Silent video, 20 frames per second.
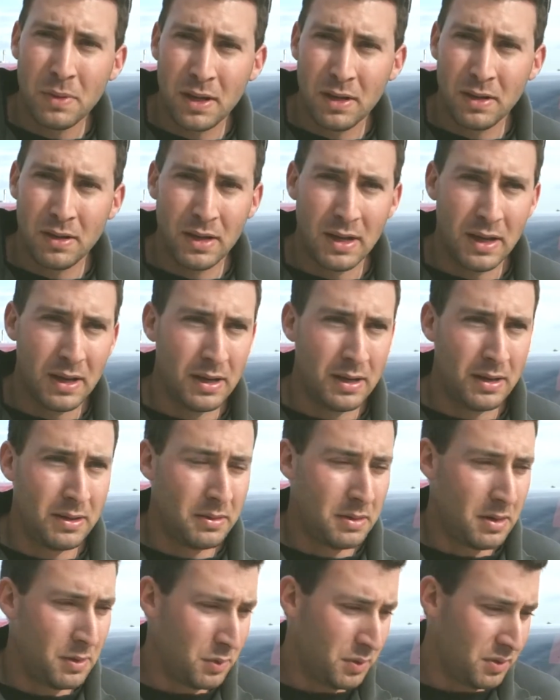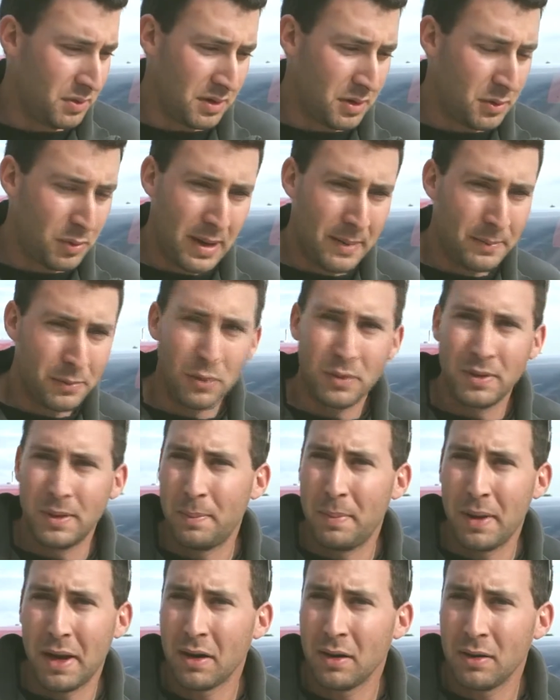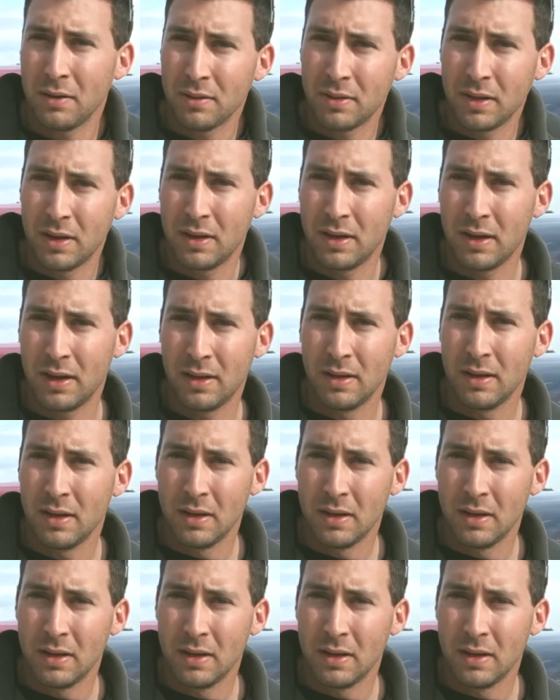and I wasn't cramped on the pedals, and